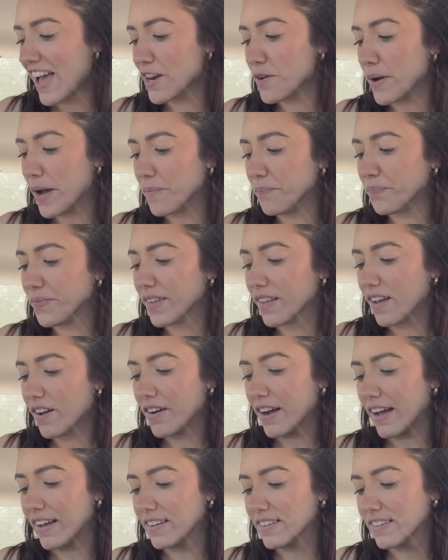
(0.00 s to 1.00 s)
Anyway,
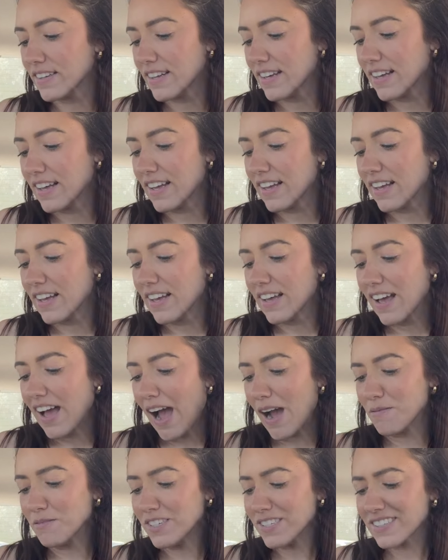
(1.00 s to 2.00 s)
okay.
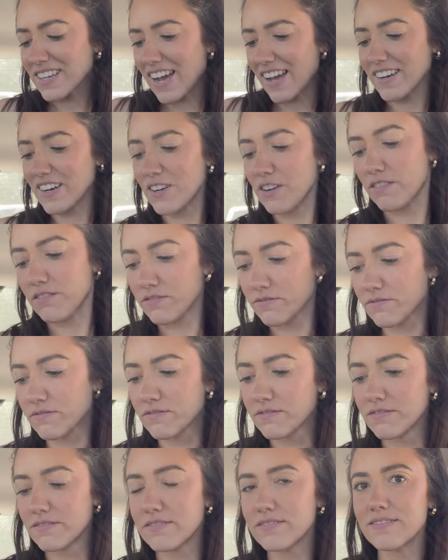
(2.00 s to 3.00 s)
I'm just kind
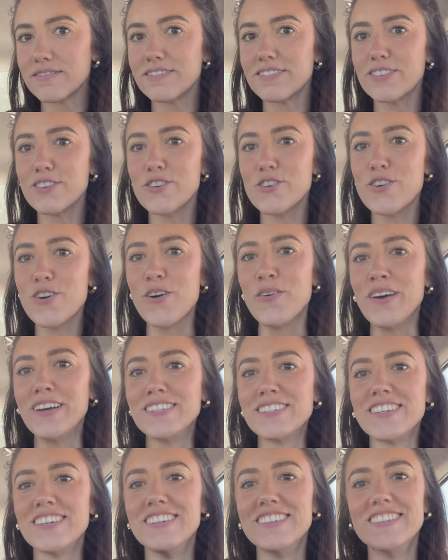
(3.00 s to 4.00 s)
of nervous.